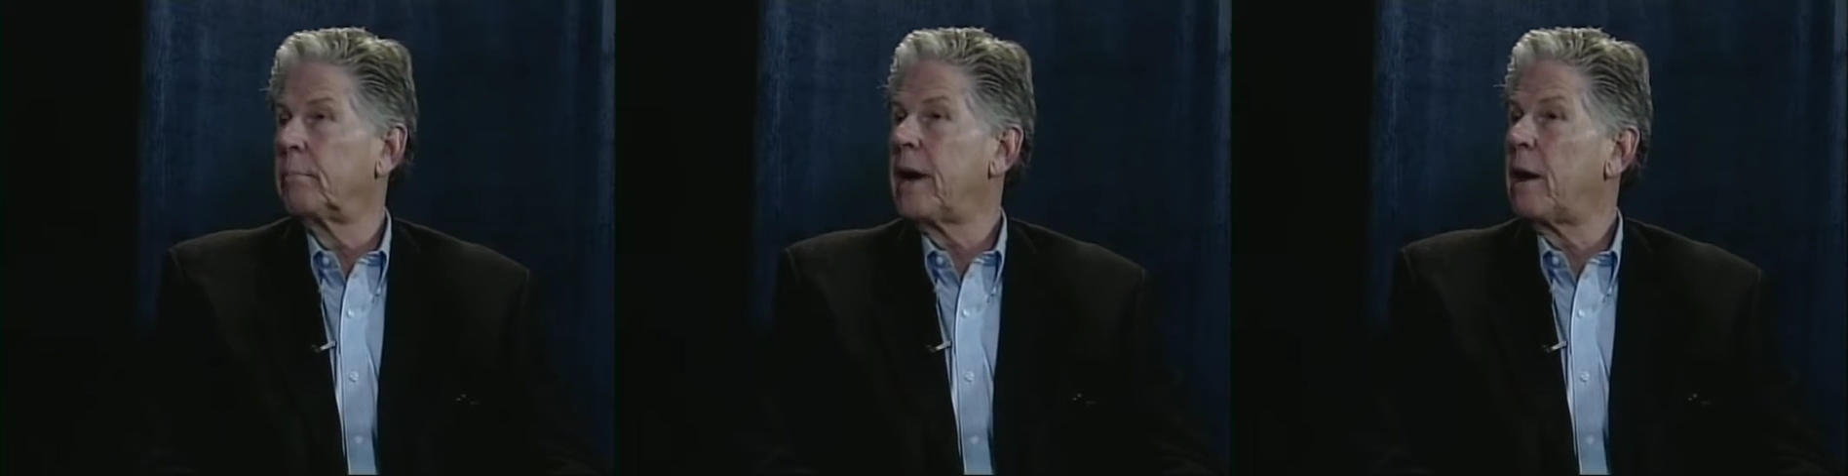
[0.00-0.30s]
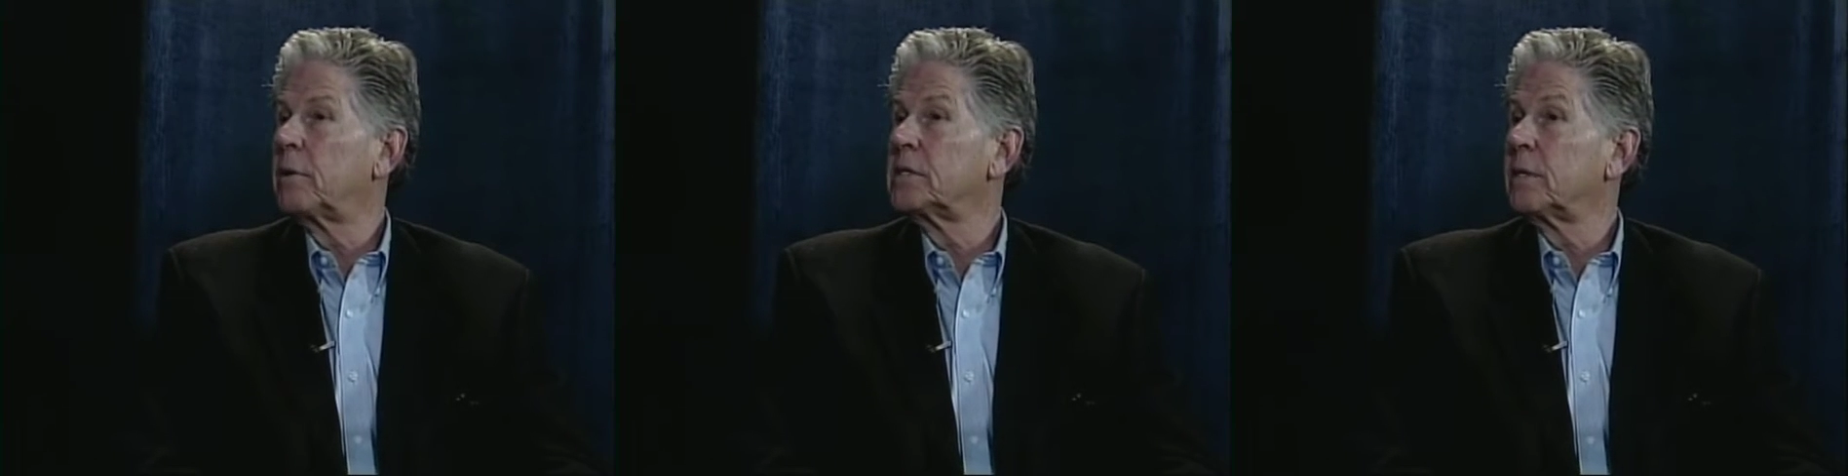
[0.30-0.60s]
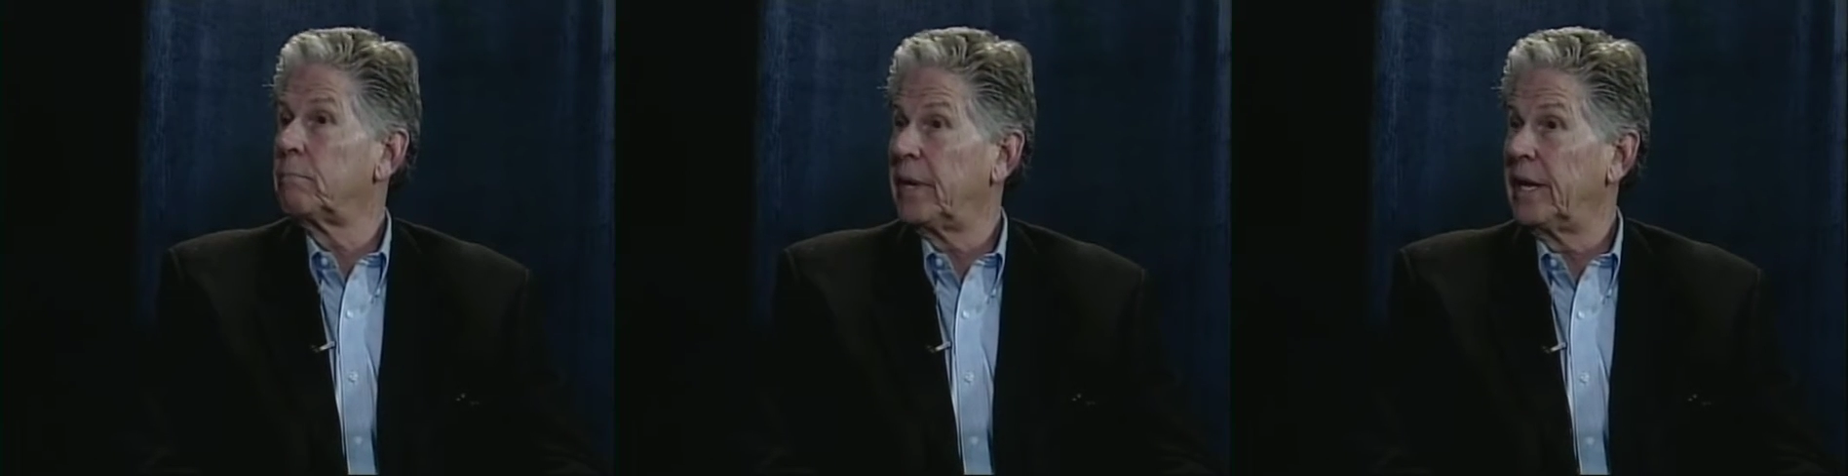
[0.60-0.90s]
powers
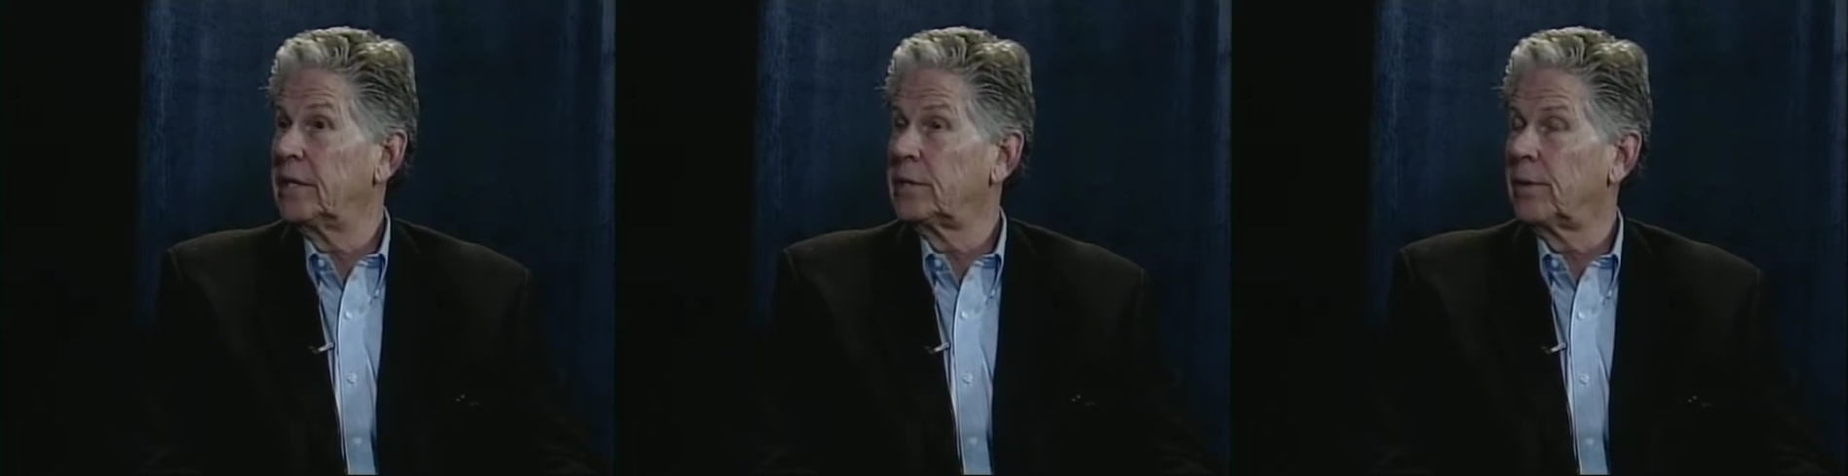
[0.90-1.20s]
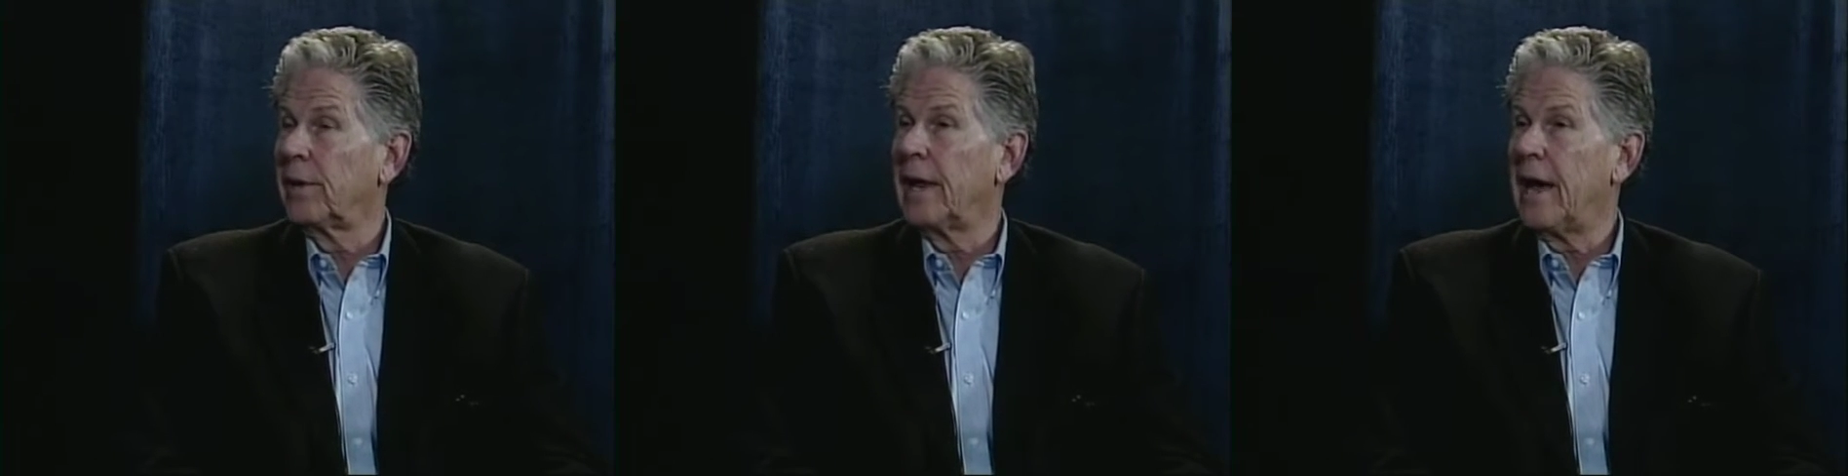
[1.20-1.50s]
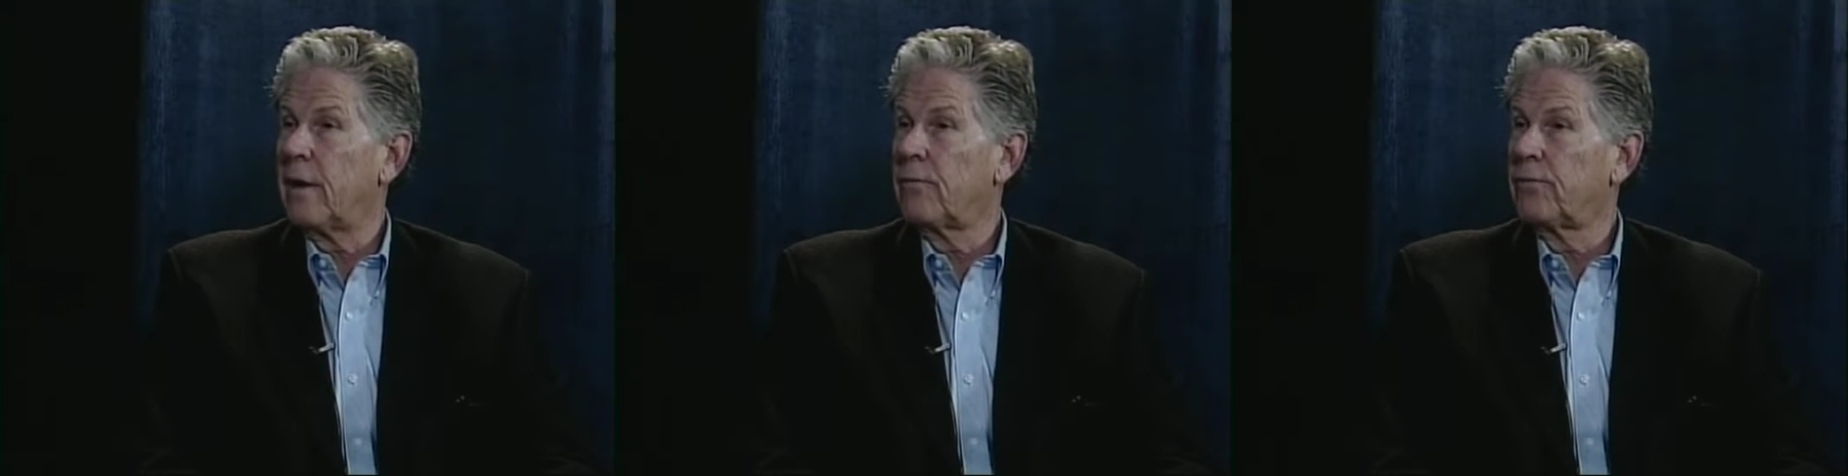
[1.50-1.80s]
that be to allow